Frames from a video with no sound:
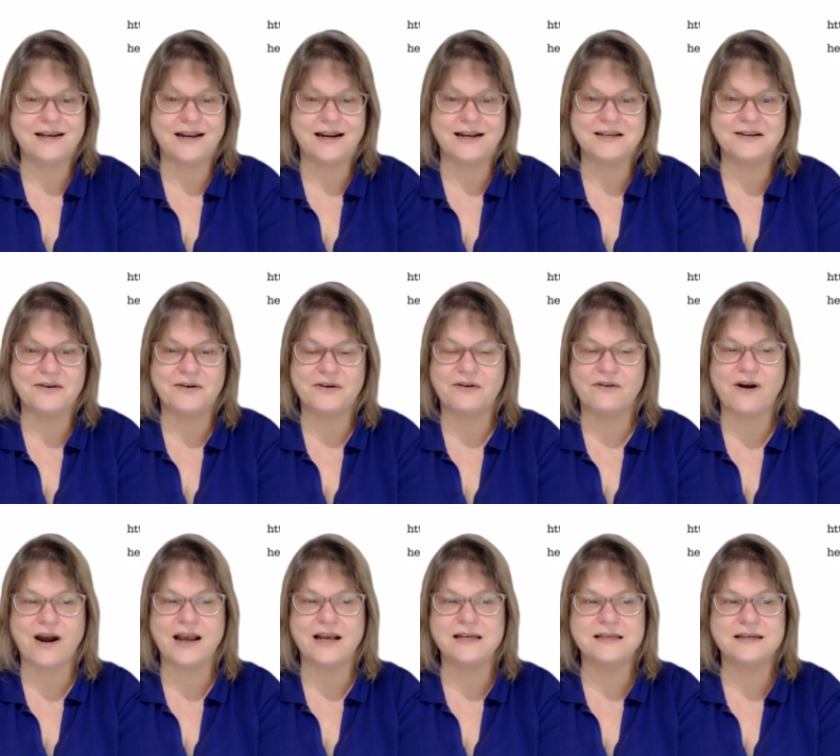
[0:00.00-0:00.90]
I said, it's not
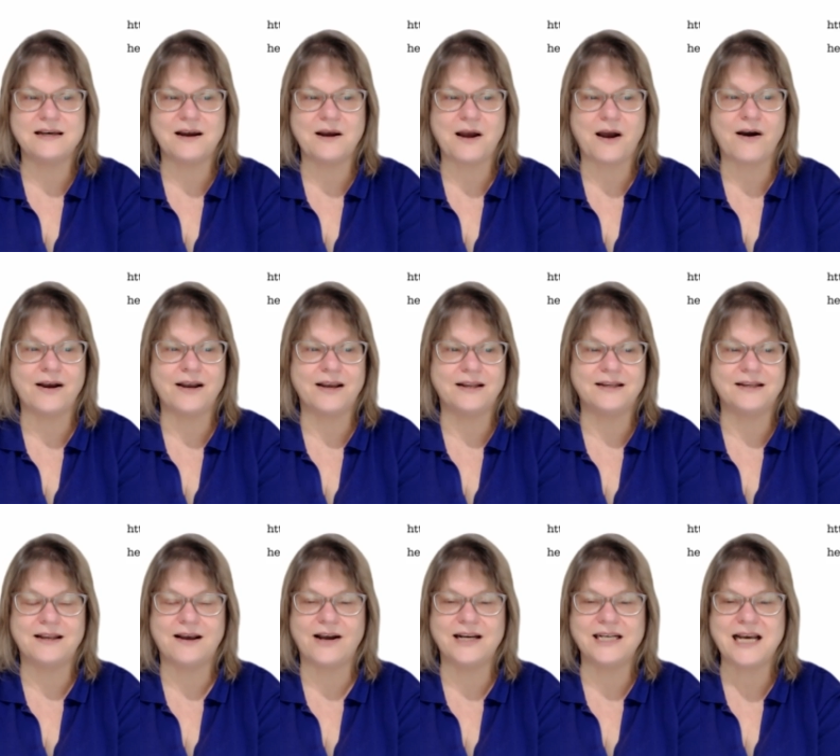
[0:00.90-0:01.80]
great. So
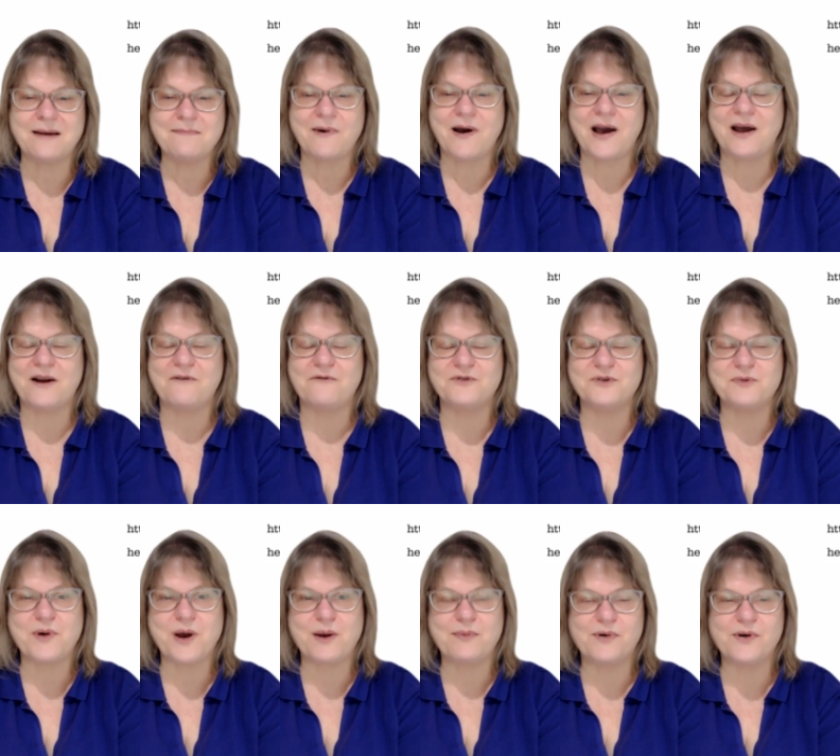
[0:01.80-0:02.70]
I take my hat off
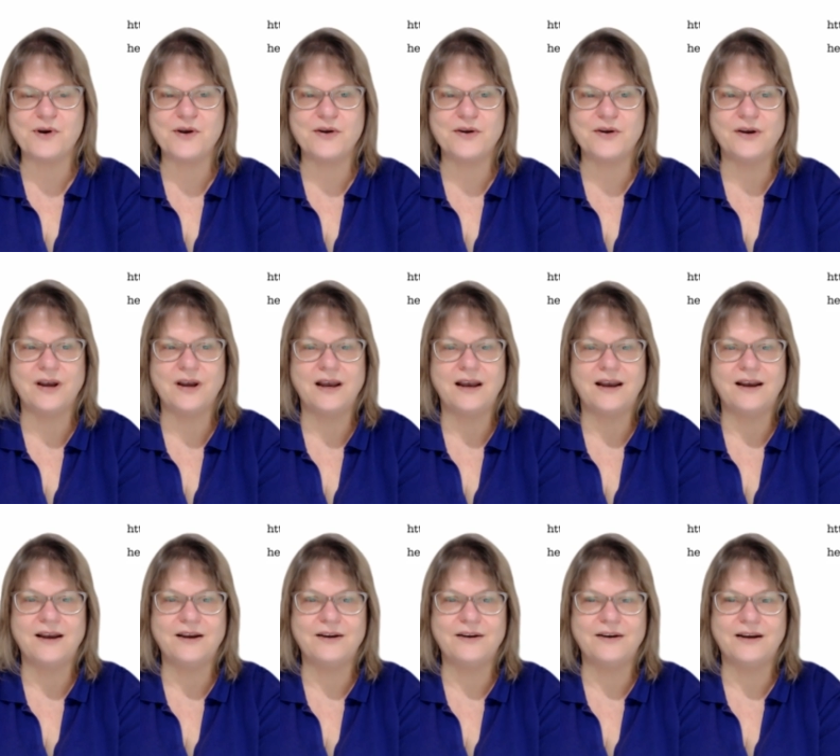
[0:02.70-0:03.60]
to people who
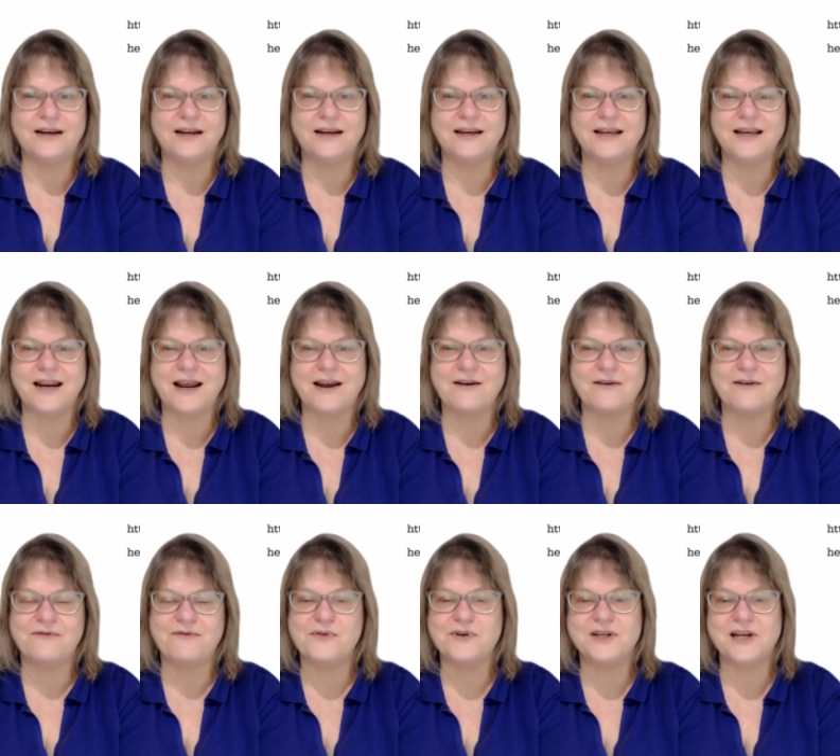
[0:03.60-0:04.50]
can,
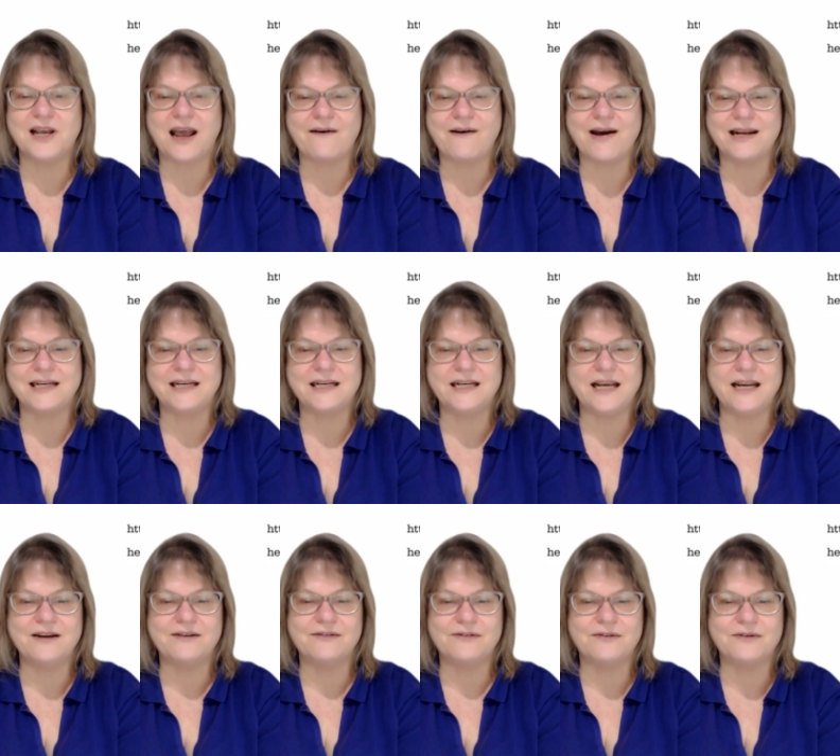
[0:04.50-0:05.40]
afford to go out to
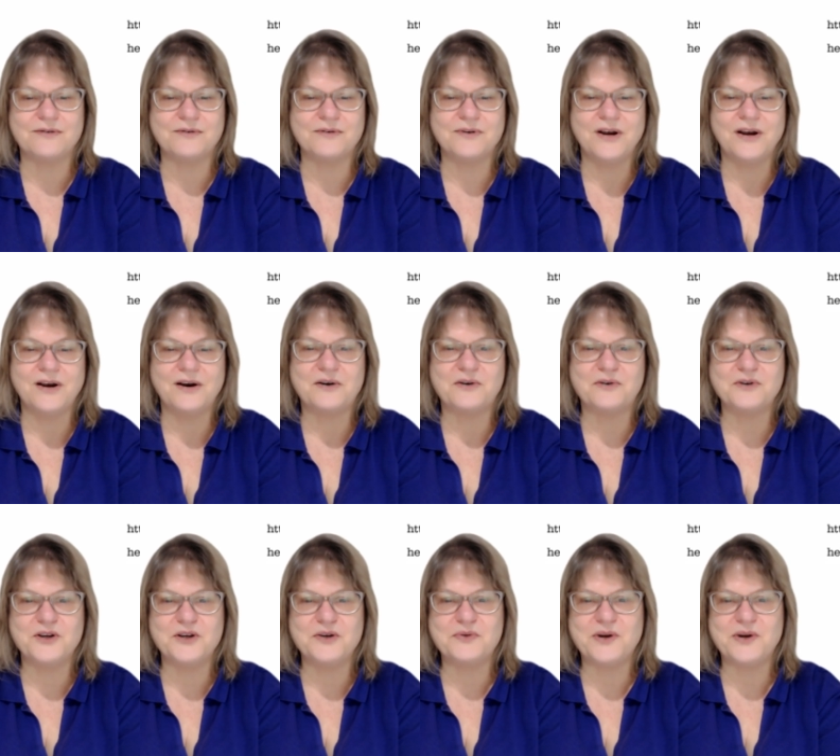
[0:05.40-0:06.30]
dinner
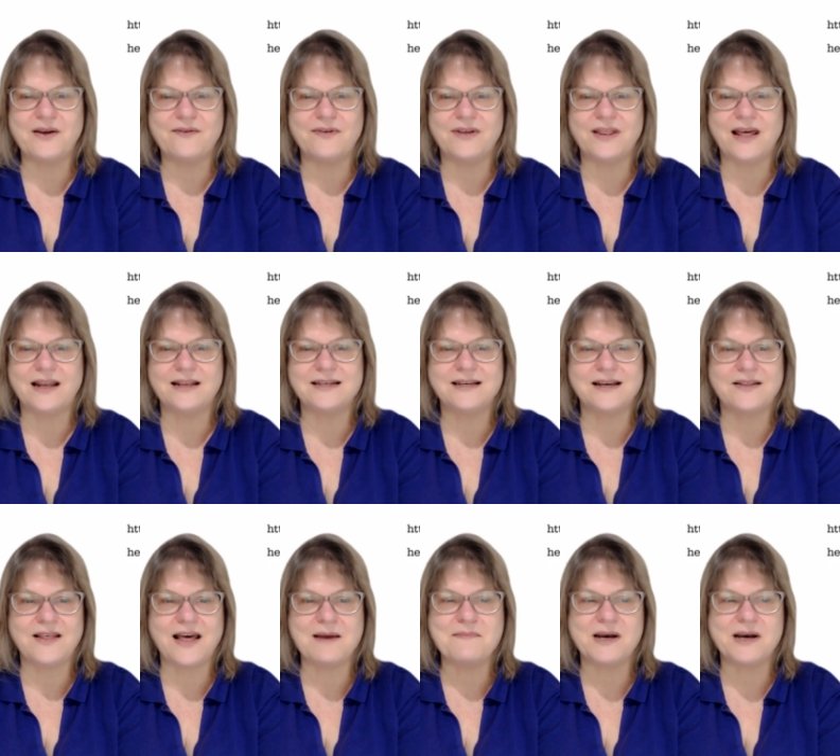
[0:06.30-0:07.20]
or do whatever that.
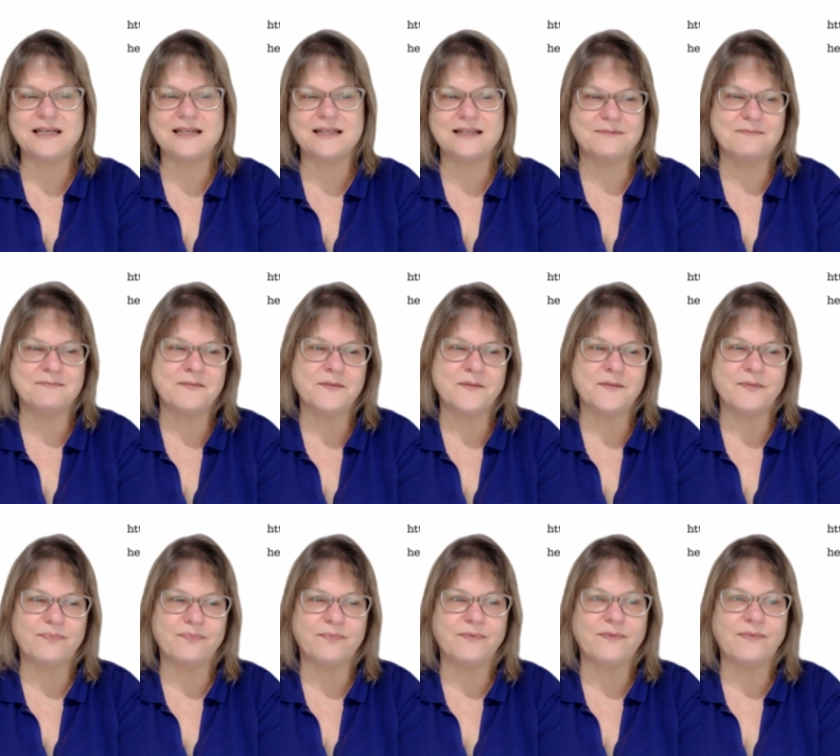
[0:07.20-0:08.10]
So they must
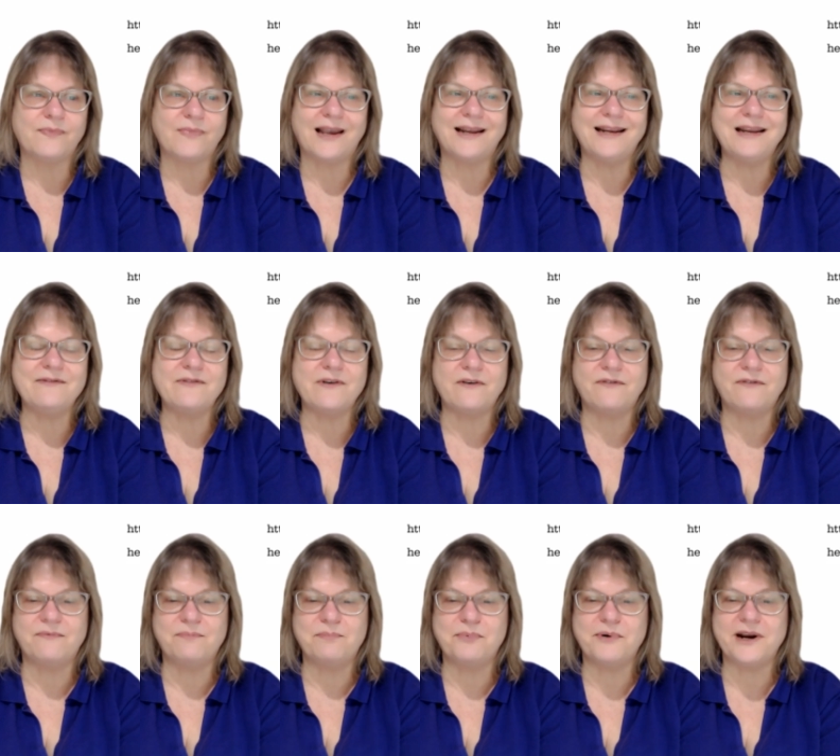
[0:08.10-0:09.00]
live a
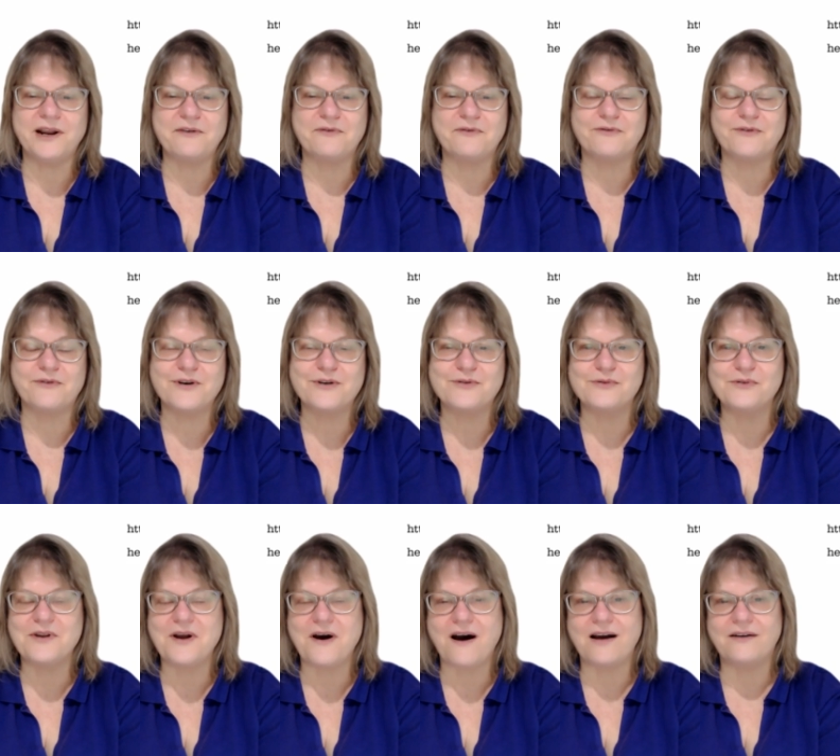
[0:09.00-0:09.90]
pretty
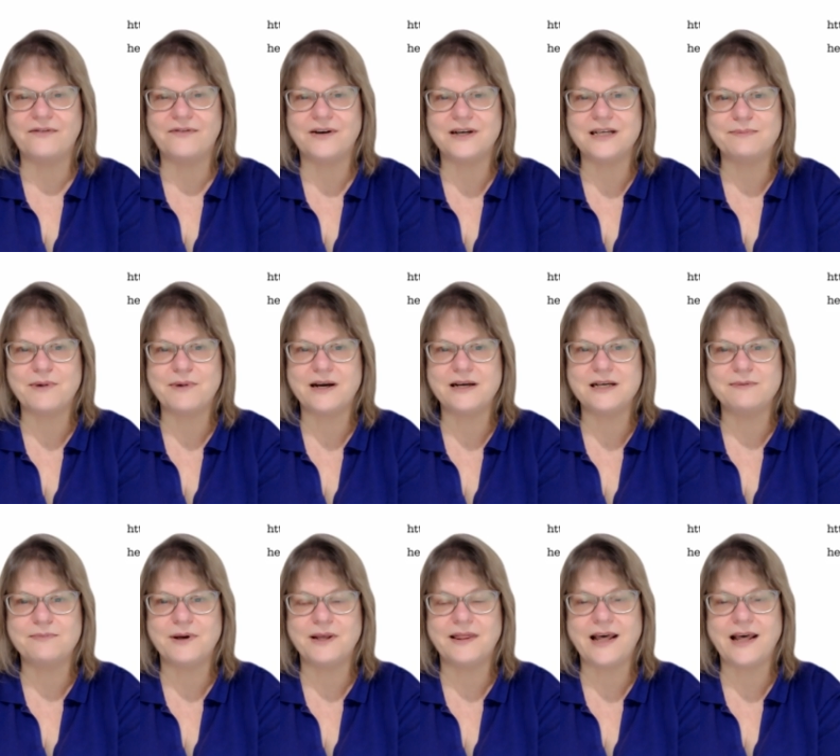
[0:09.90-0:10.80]
frugal life, I
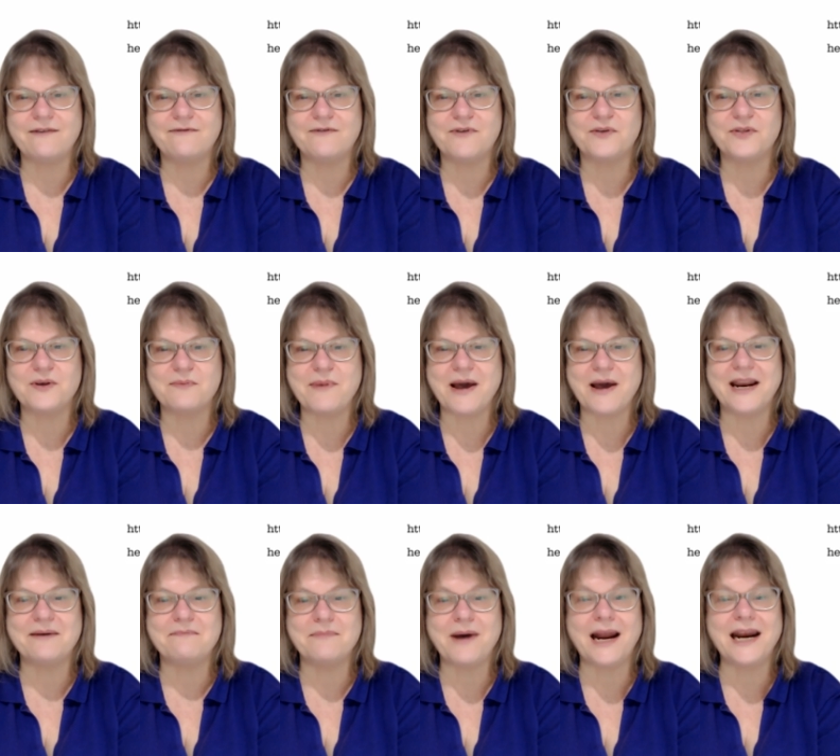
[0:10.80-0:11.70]
suppose, but they've got the
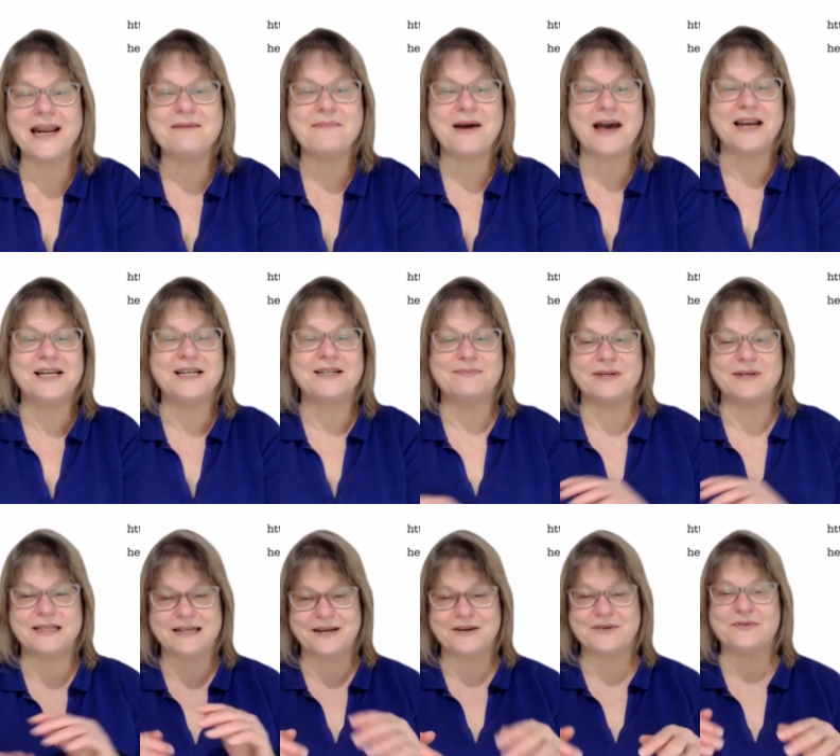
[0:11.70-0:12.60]
money
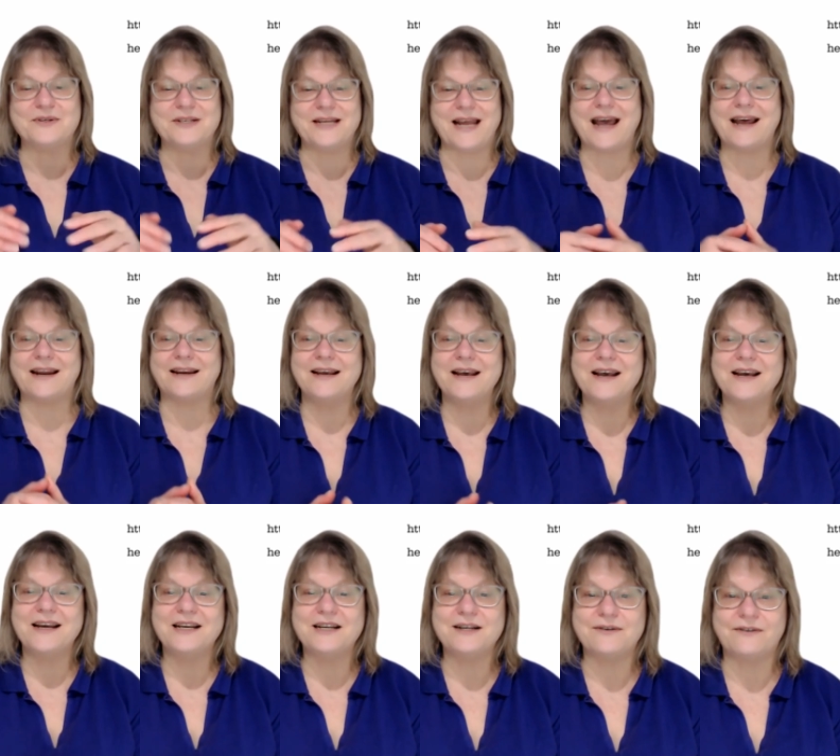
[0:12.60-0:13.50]
management skills down
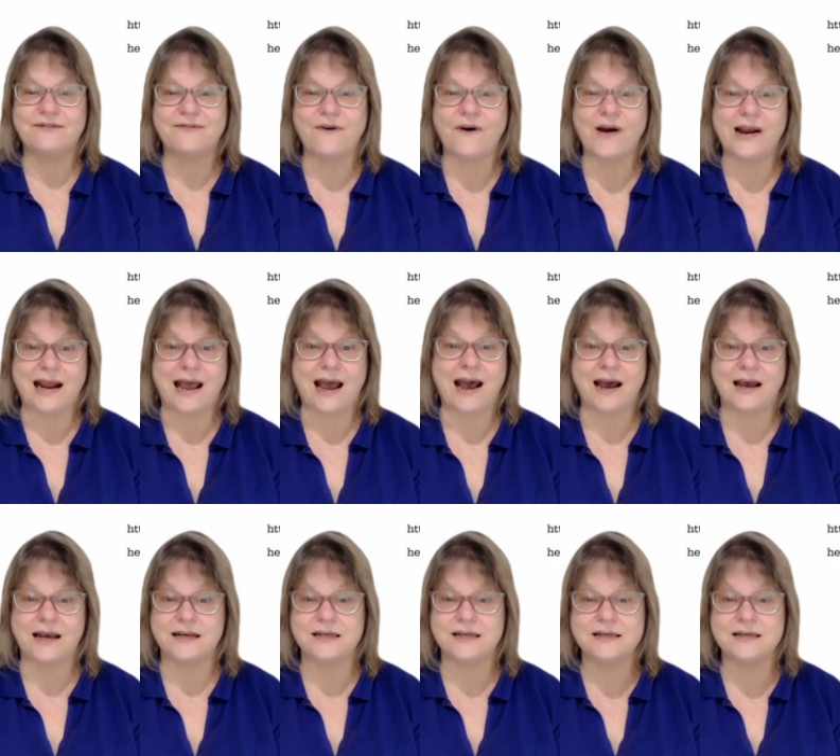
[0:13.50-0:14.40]
to a fine
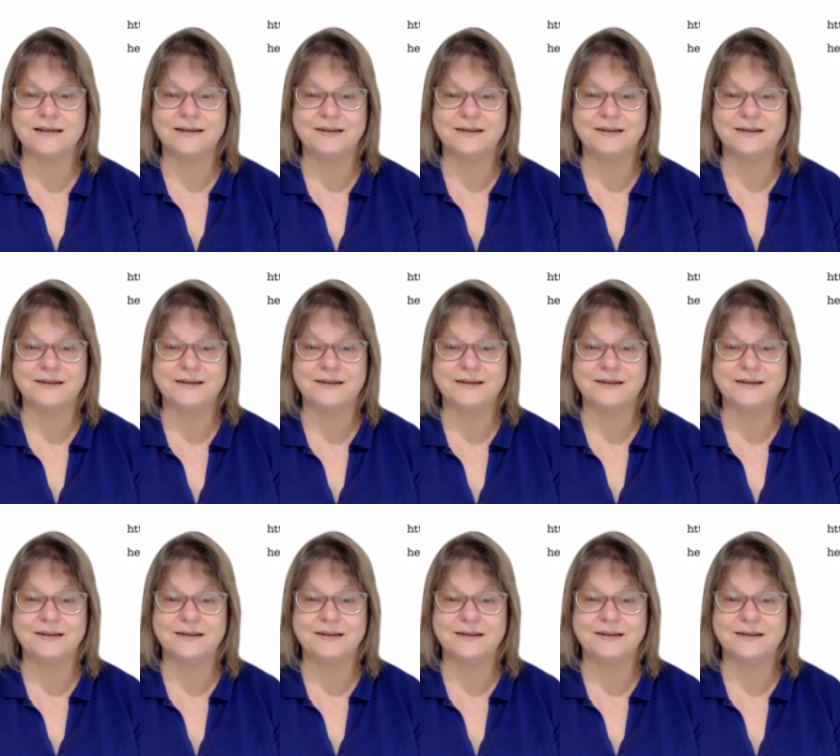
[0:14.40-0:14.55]
art.